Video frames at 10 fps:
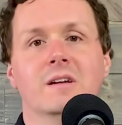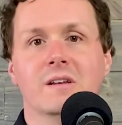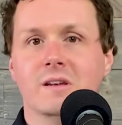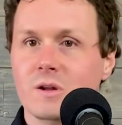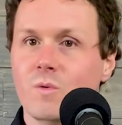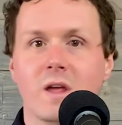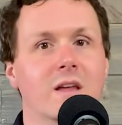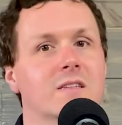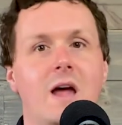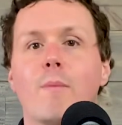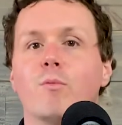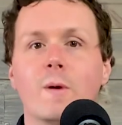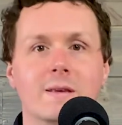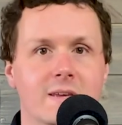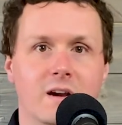doing? Stop
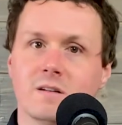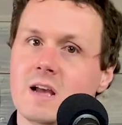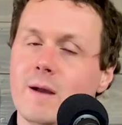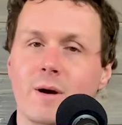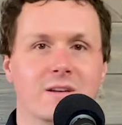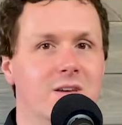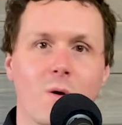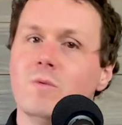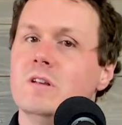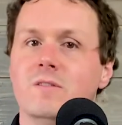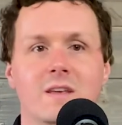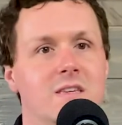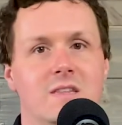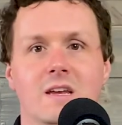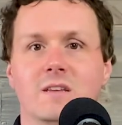wasting our time on. Don't do
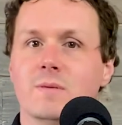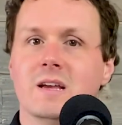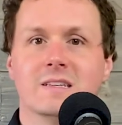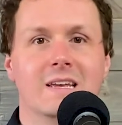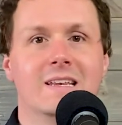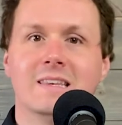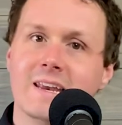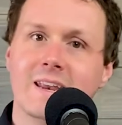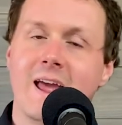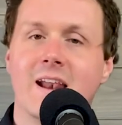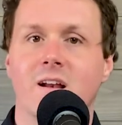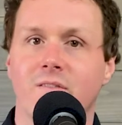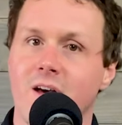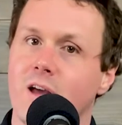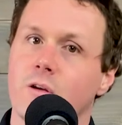these things because it didn't add any
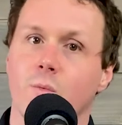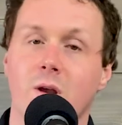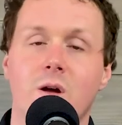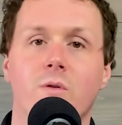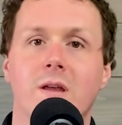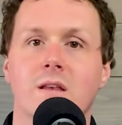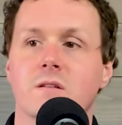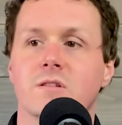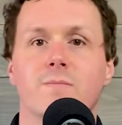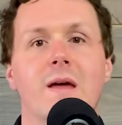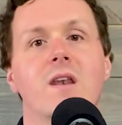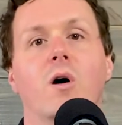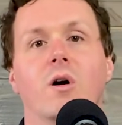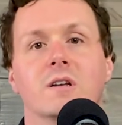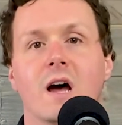value and we don't need to spend
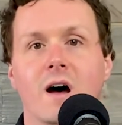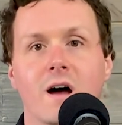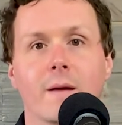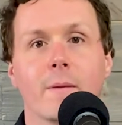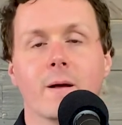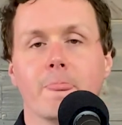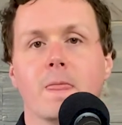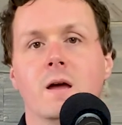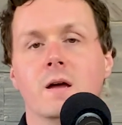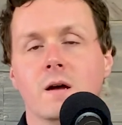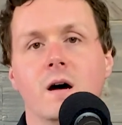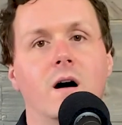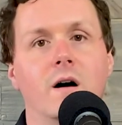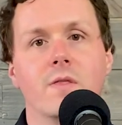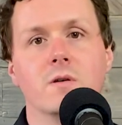our time
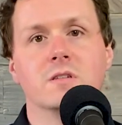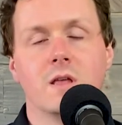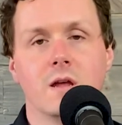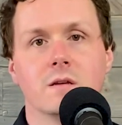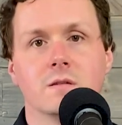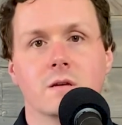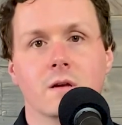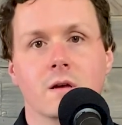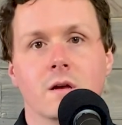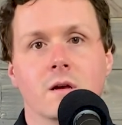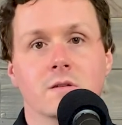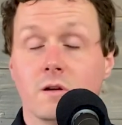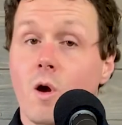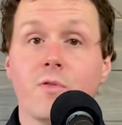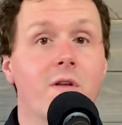on those things. So
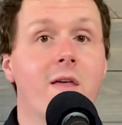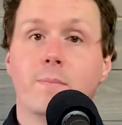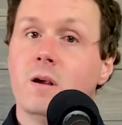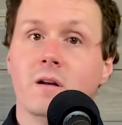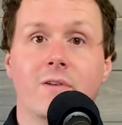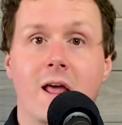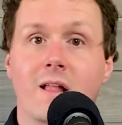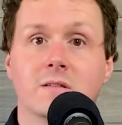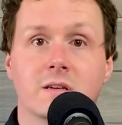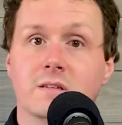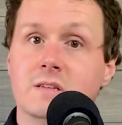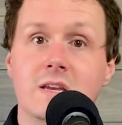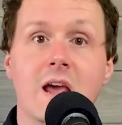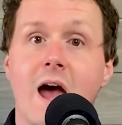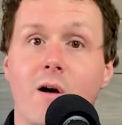go through that period of analysis.
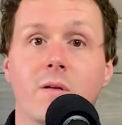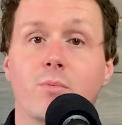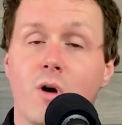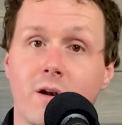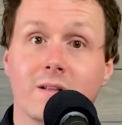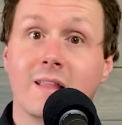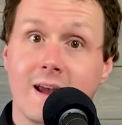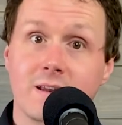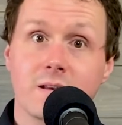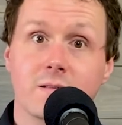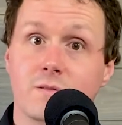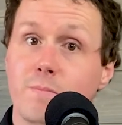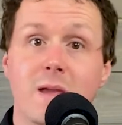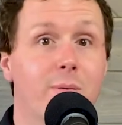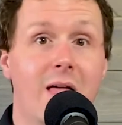See how the product landed. Do
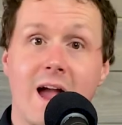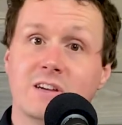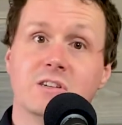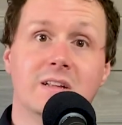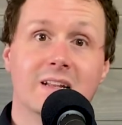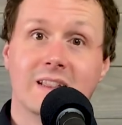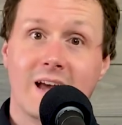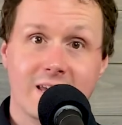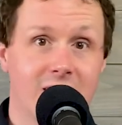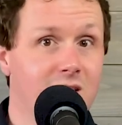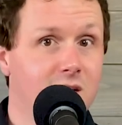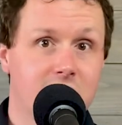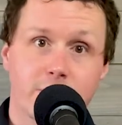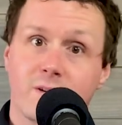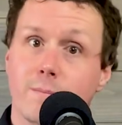people actually like it? Look at
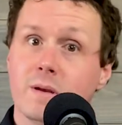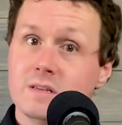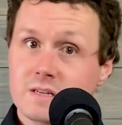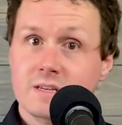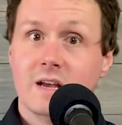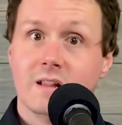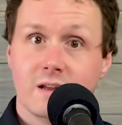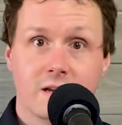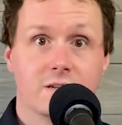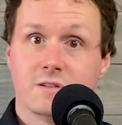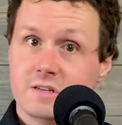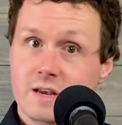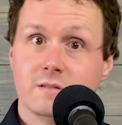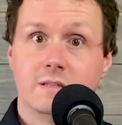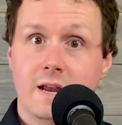some of your business analytics, your
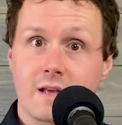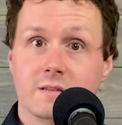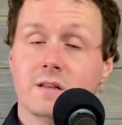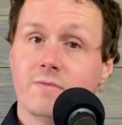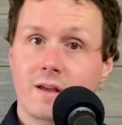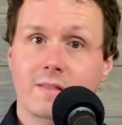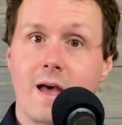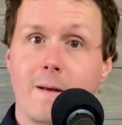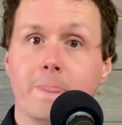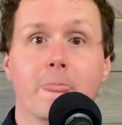sales data, stuff like that.